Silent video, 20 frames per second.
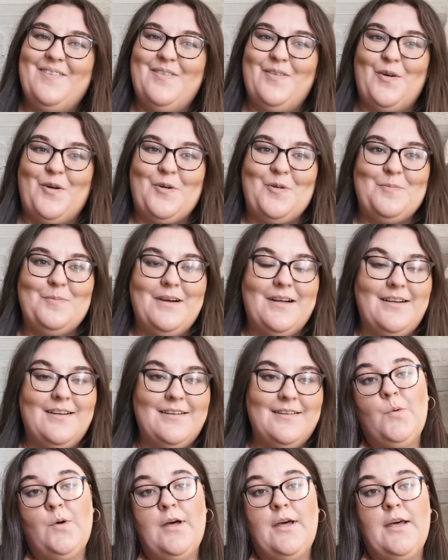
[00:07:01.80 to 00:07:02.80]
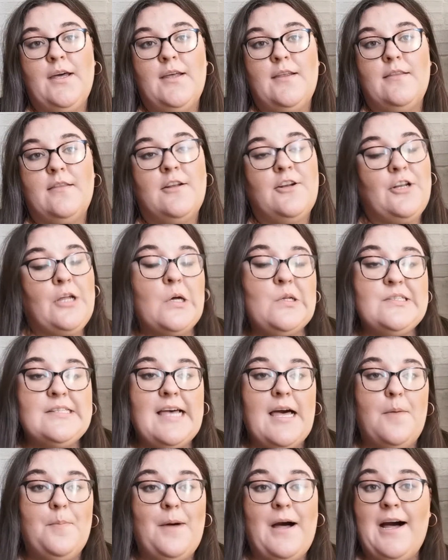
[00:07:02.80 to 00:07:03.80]
form. So the
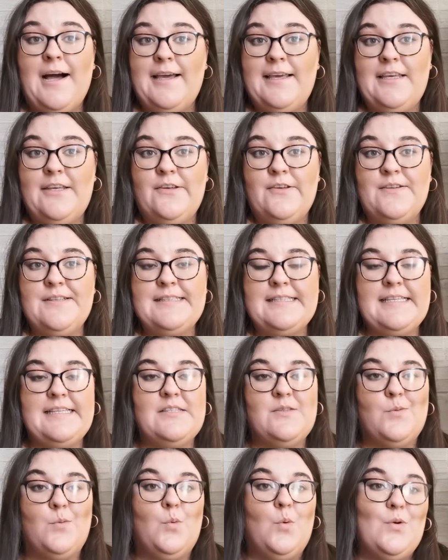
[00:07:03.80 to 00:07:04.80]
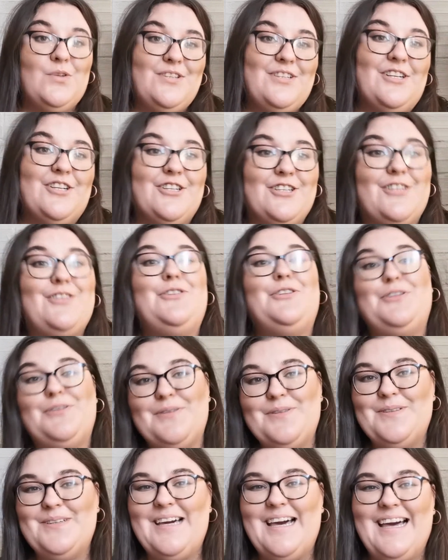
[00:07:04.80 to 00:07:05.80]
notes app I use is
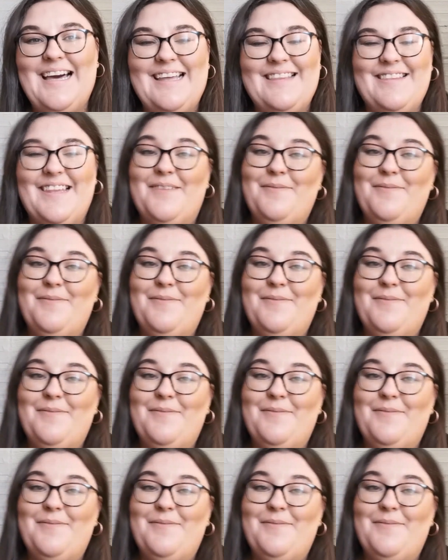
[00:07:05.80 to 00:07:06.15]
Waterdo.